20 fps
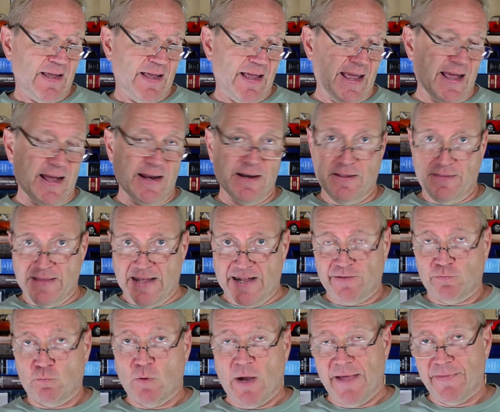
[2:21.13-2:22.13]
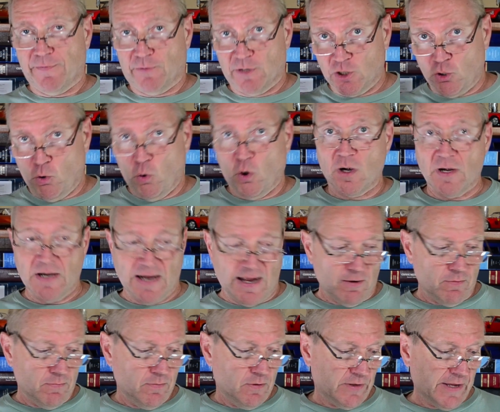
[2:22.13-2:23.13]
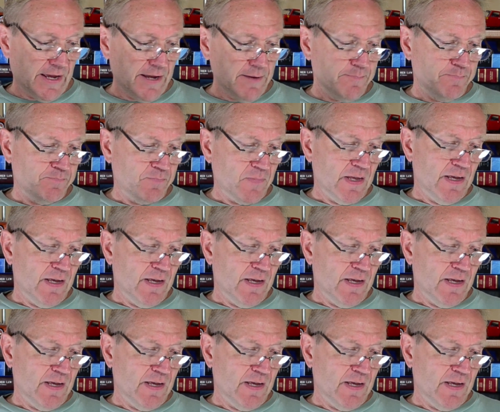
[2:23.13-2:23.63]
And that's why they're in court now, okay?